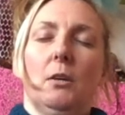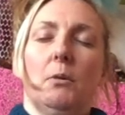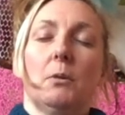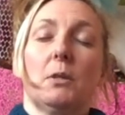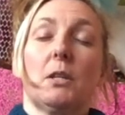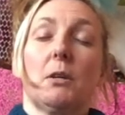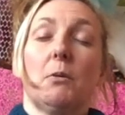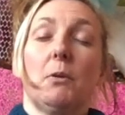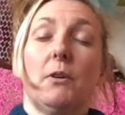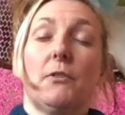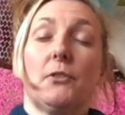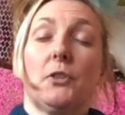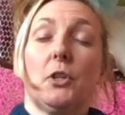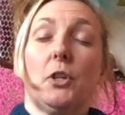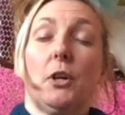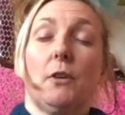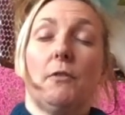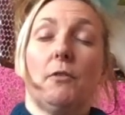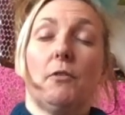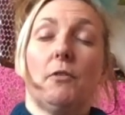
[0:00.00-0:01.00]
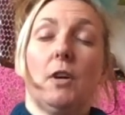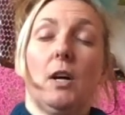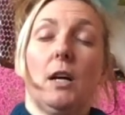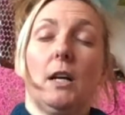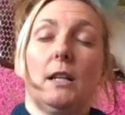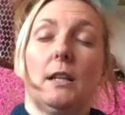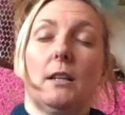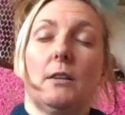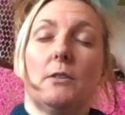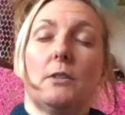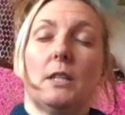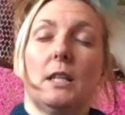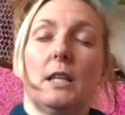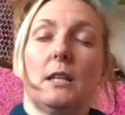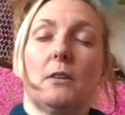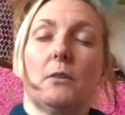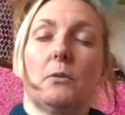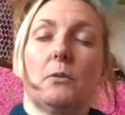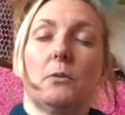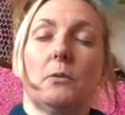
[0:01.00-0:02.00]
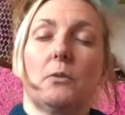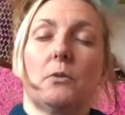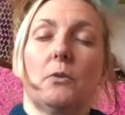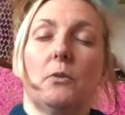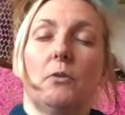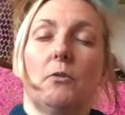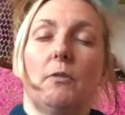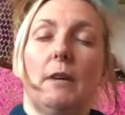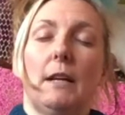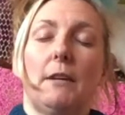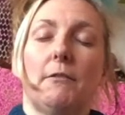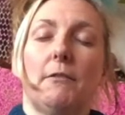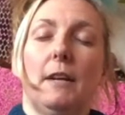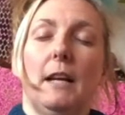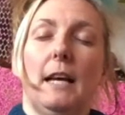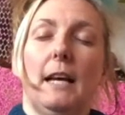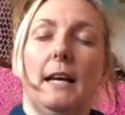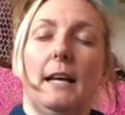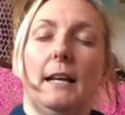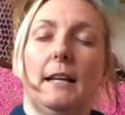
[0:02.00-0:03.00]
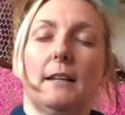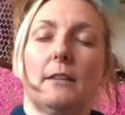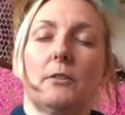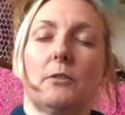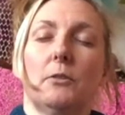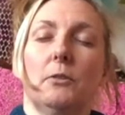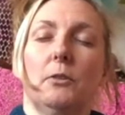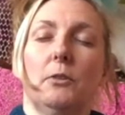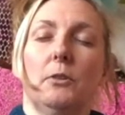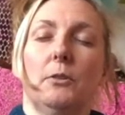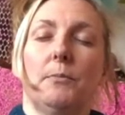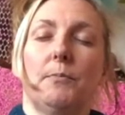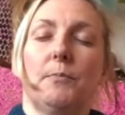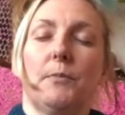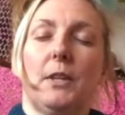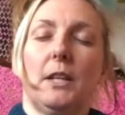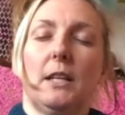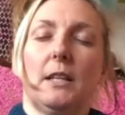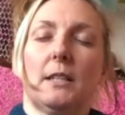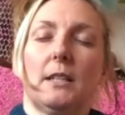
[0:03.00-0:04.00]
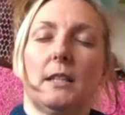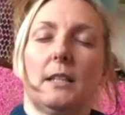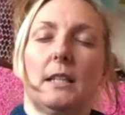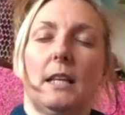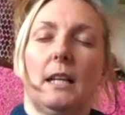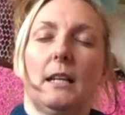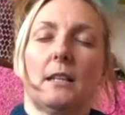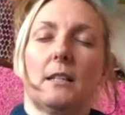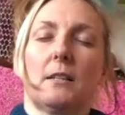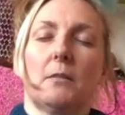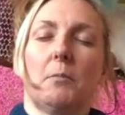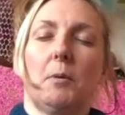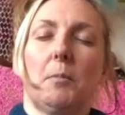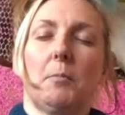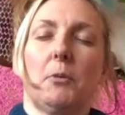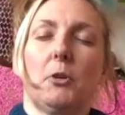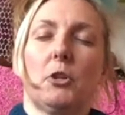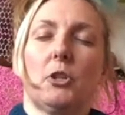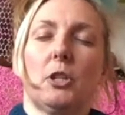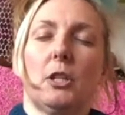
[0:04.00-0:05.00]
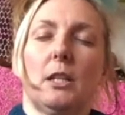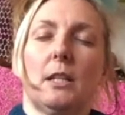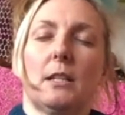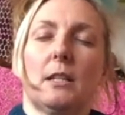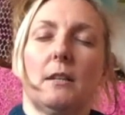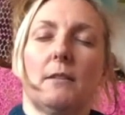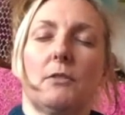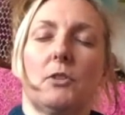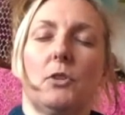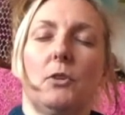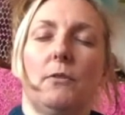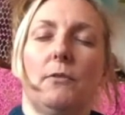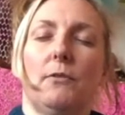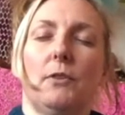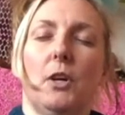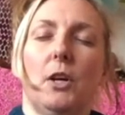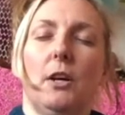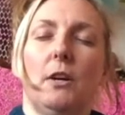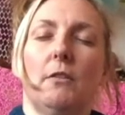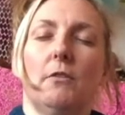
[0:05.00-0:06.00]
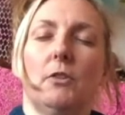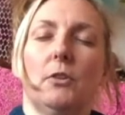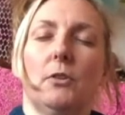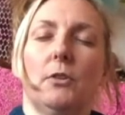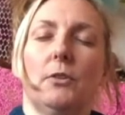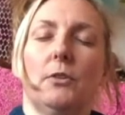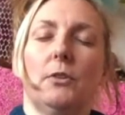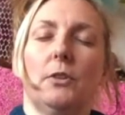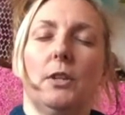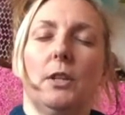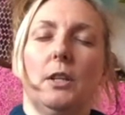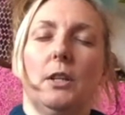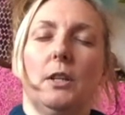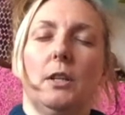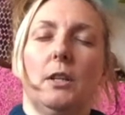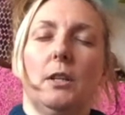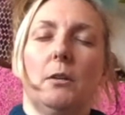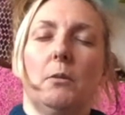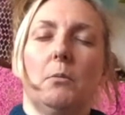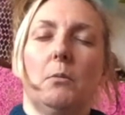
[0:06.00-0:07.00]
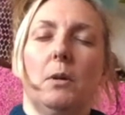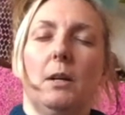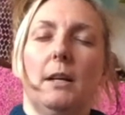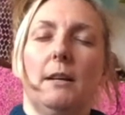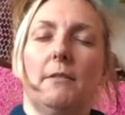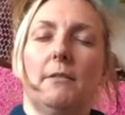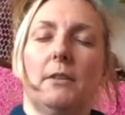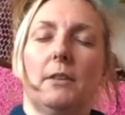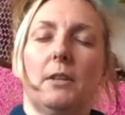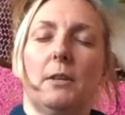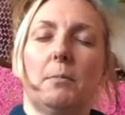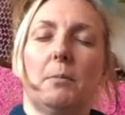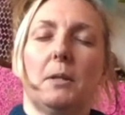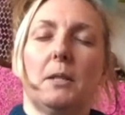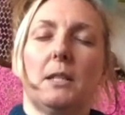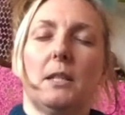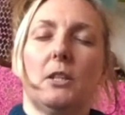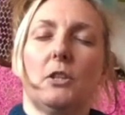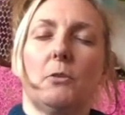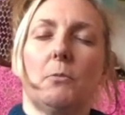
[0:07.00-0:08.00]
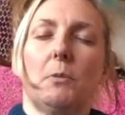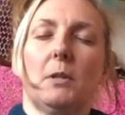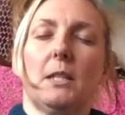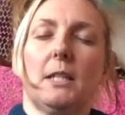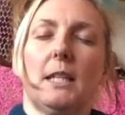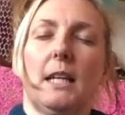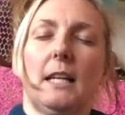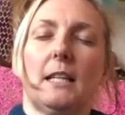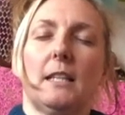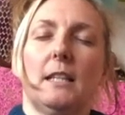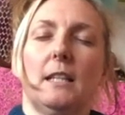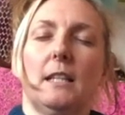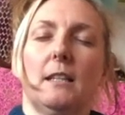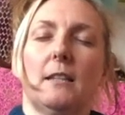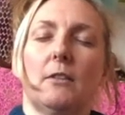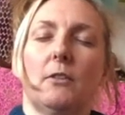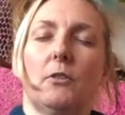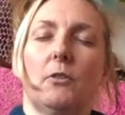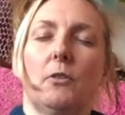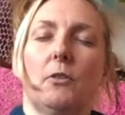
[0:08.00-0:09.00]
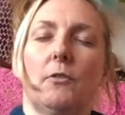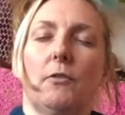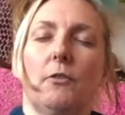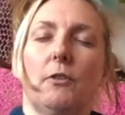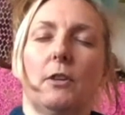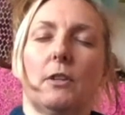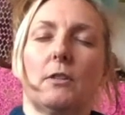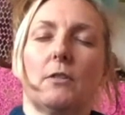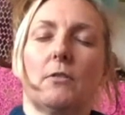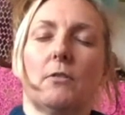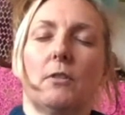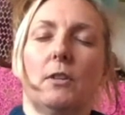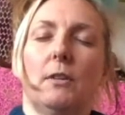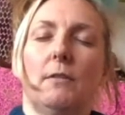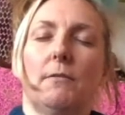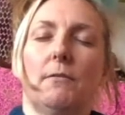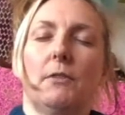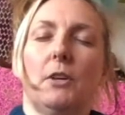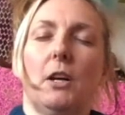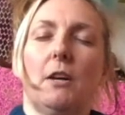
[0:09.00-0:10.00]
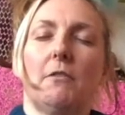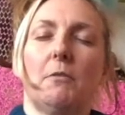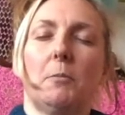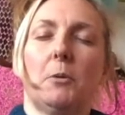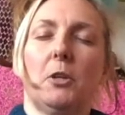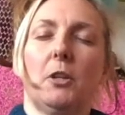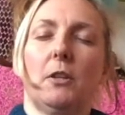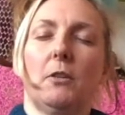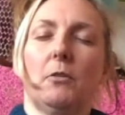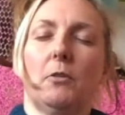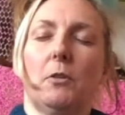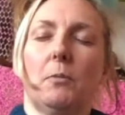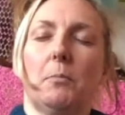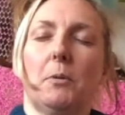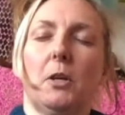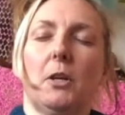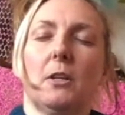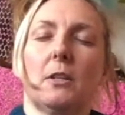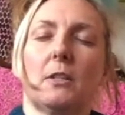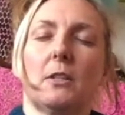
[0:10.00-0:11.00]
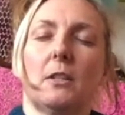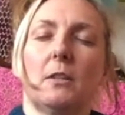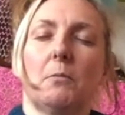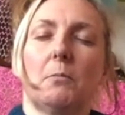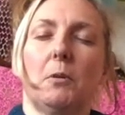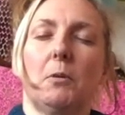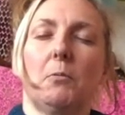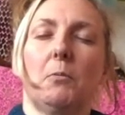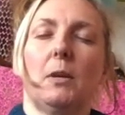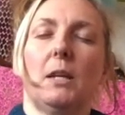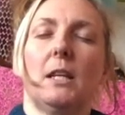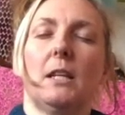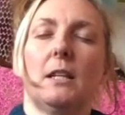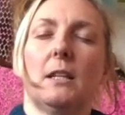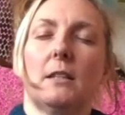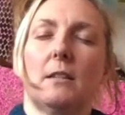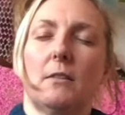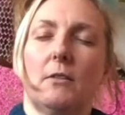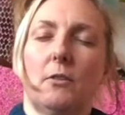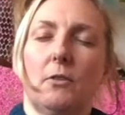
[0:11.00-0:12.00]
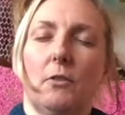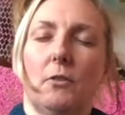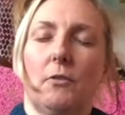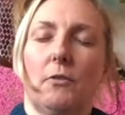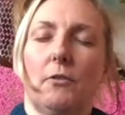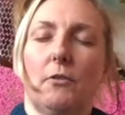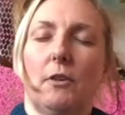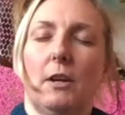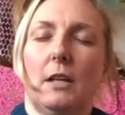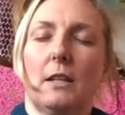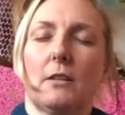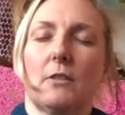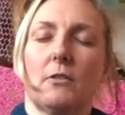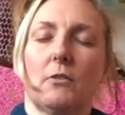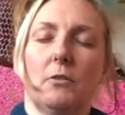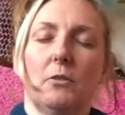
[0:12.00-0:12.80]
often override those signals or red flags or things that tell us that we're pushing ourselves too far, or whatever, the position we're sat in isn't good for us, or the environment or the person that we're with isn't good for us, or